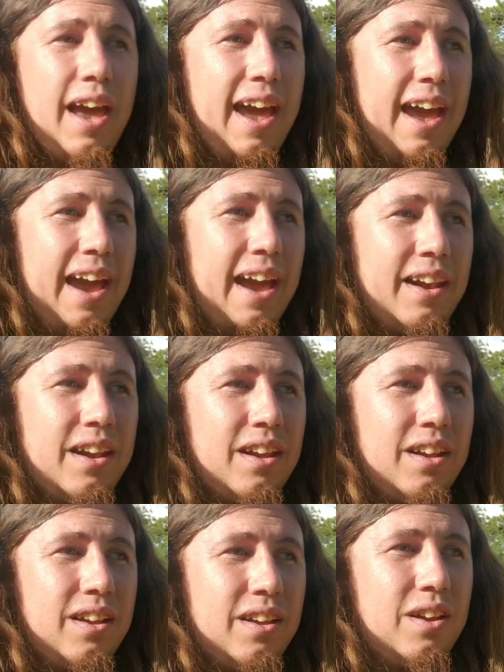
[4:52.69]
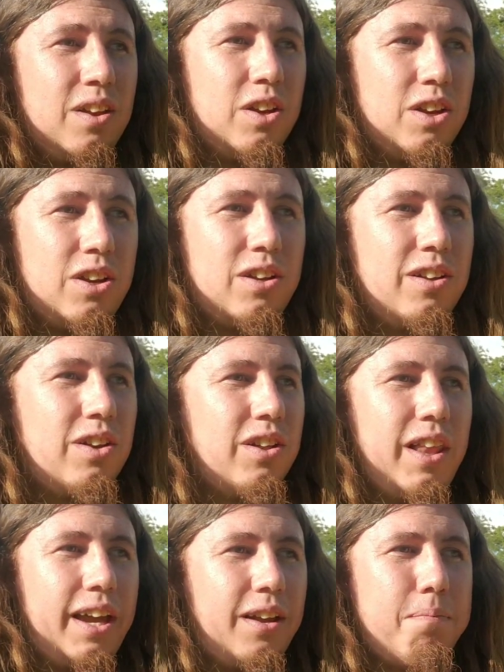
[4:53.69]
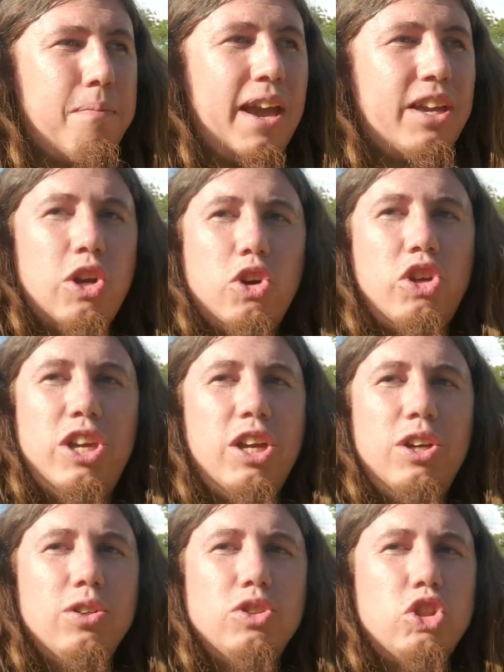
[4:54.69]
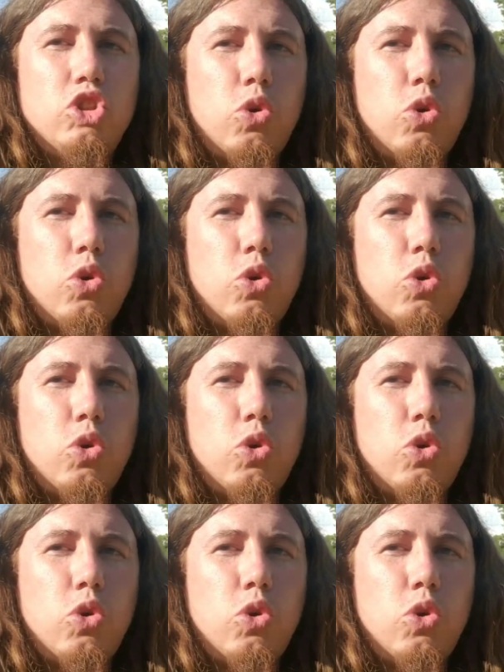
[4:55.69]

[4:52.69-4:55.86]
And like make your yield